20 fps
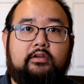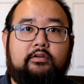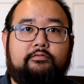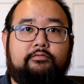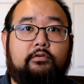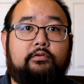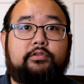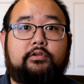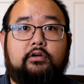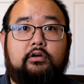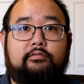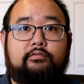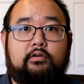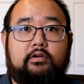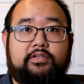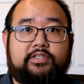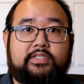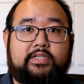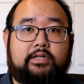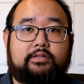for the
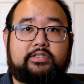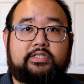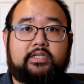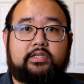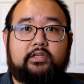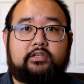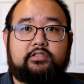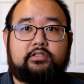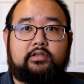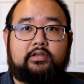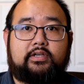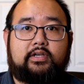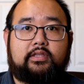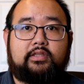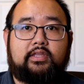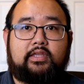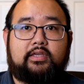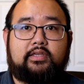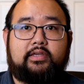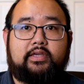overall sound signature, and I
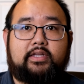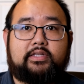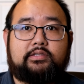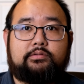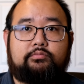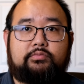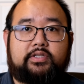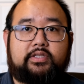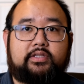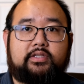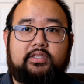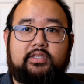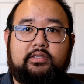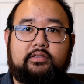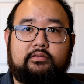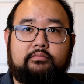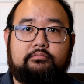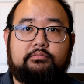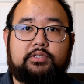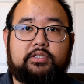think it's one of
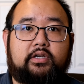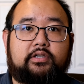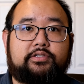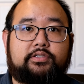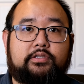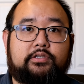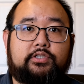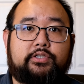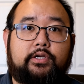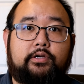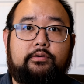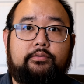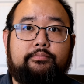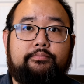the stars of the show.